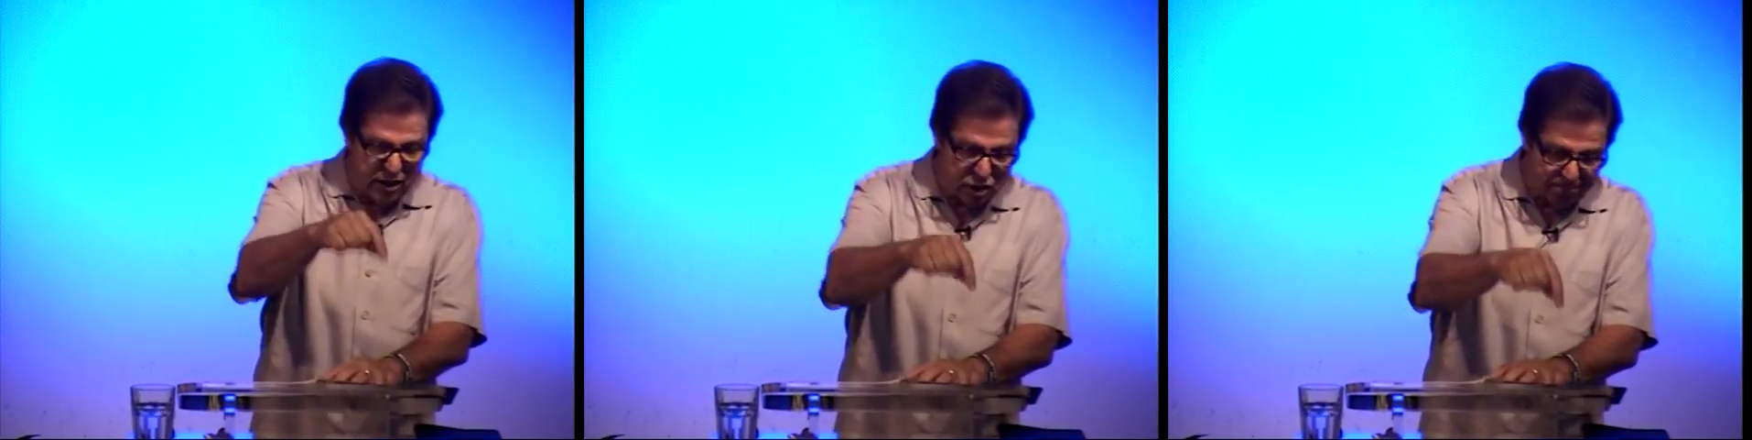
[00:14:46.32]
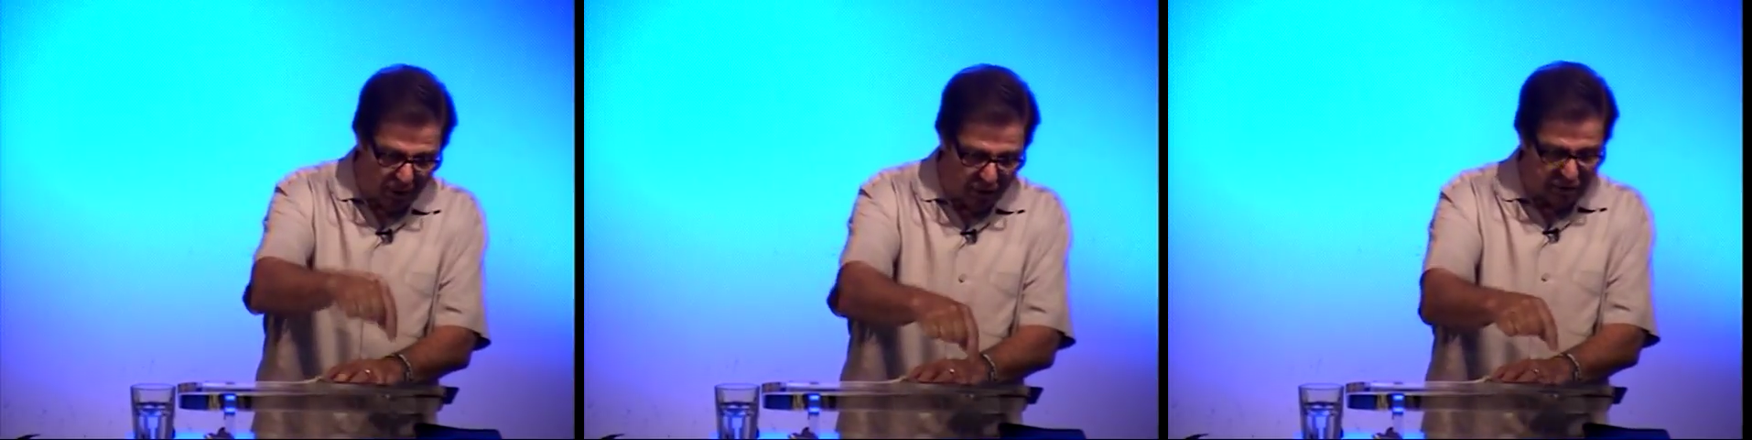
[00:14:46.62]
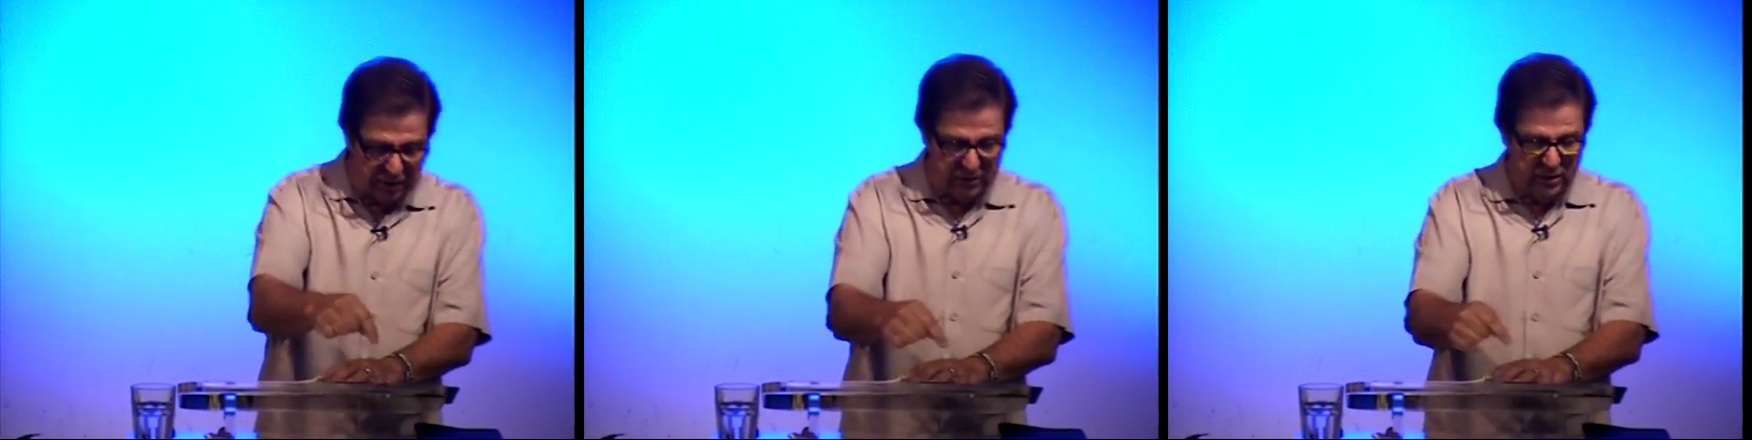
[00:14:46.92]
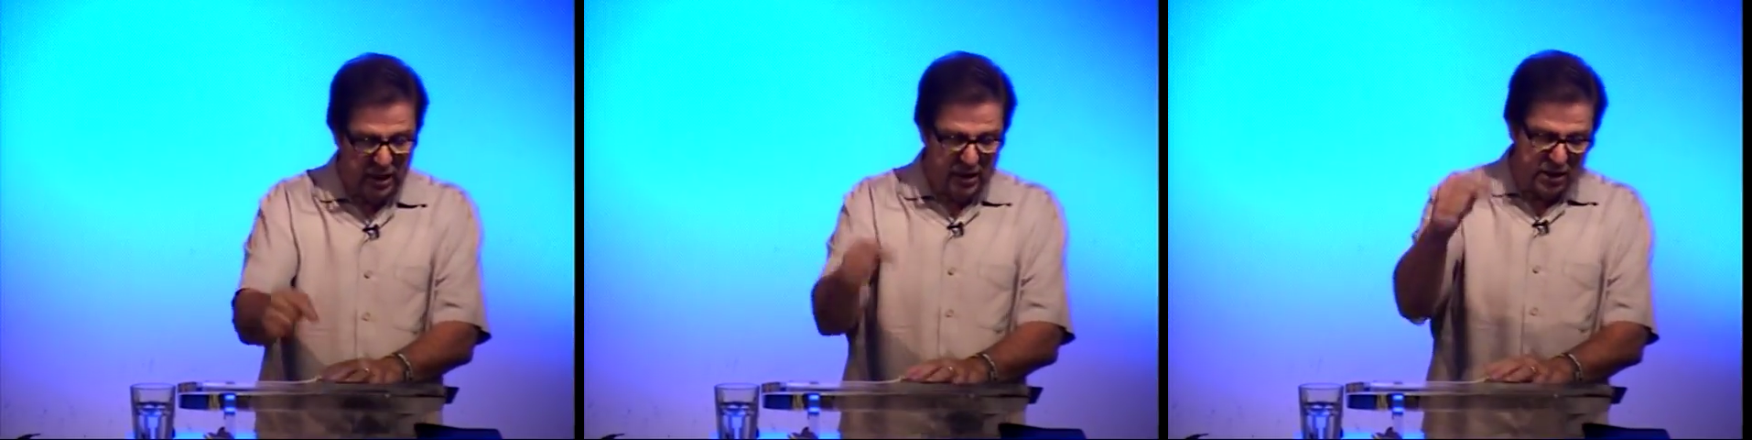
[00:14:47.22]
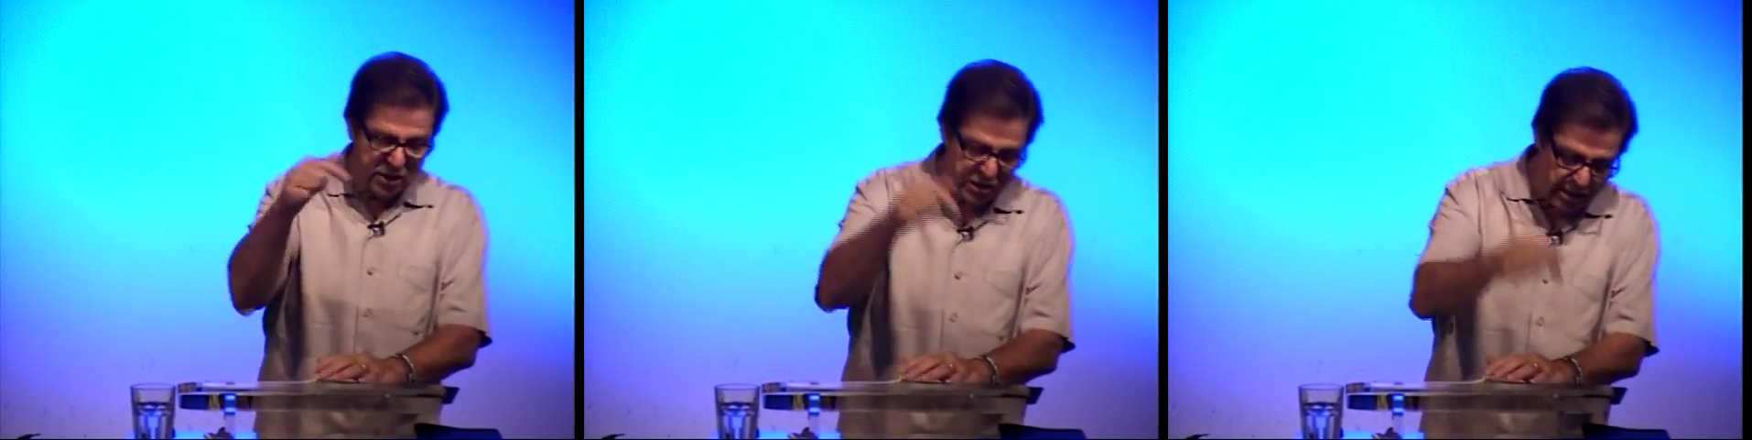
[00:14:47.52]
this person,
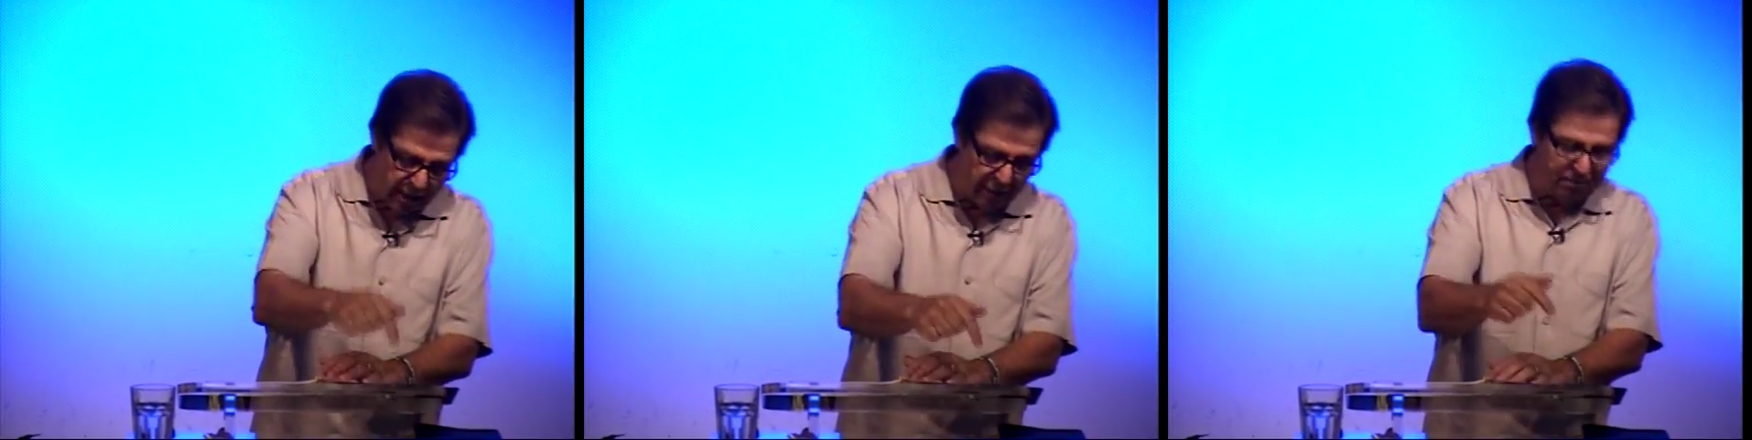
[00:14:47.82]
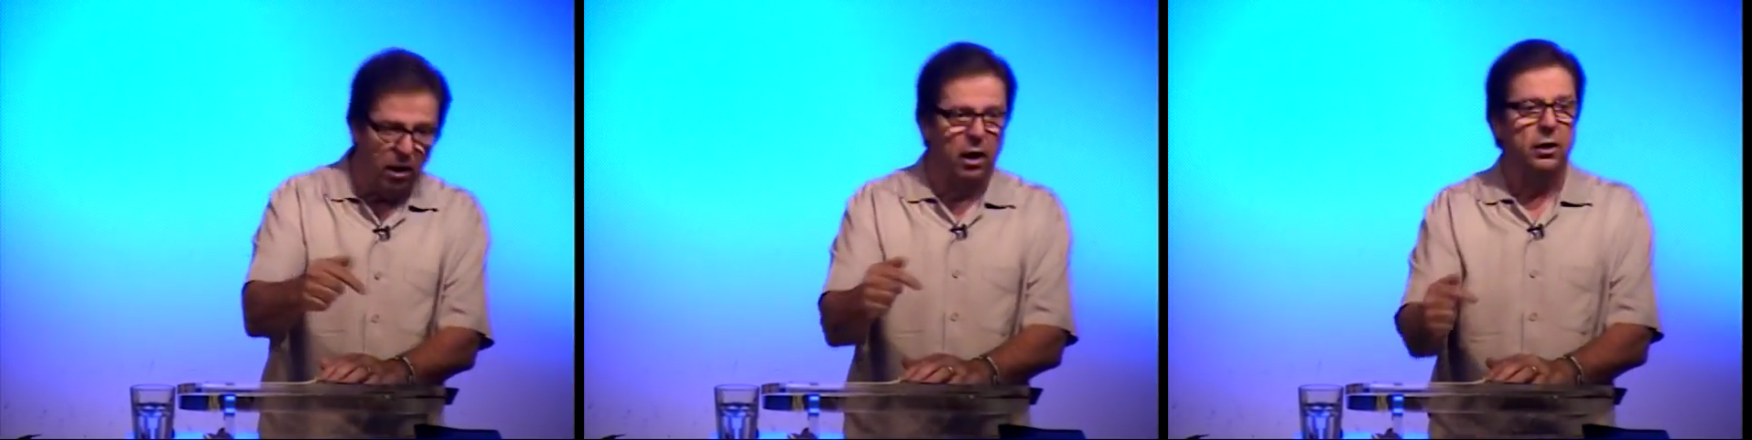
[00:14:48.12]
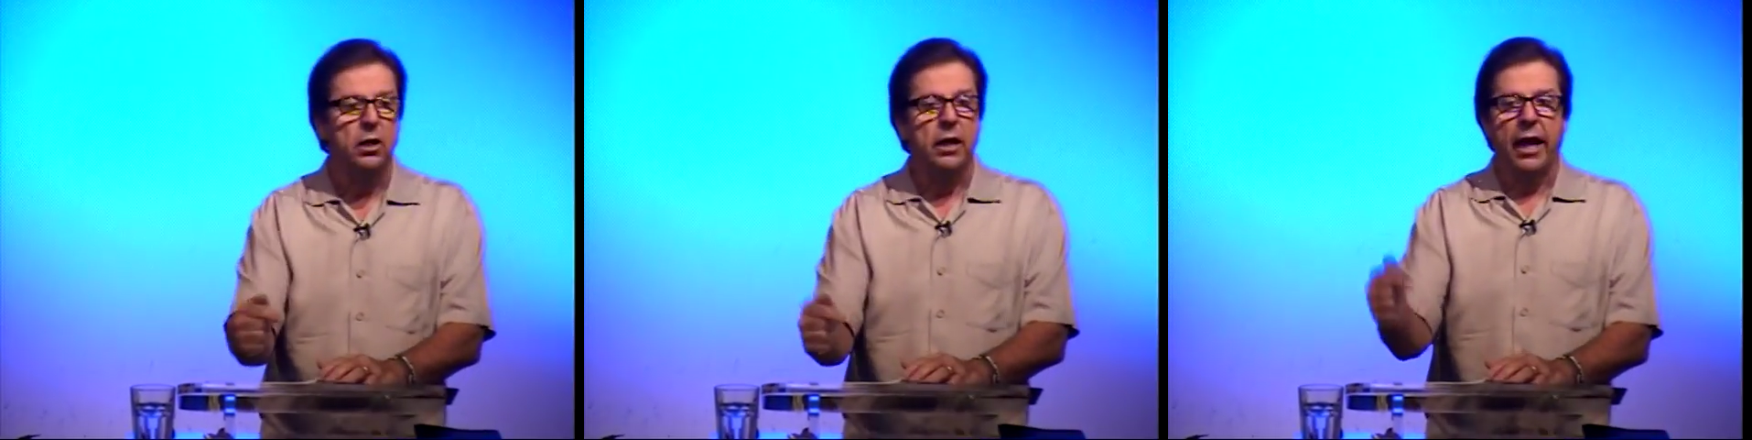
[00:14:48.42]
this second part,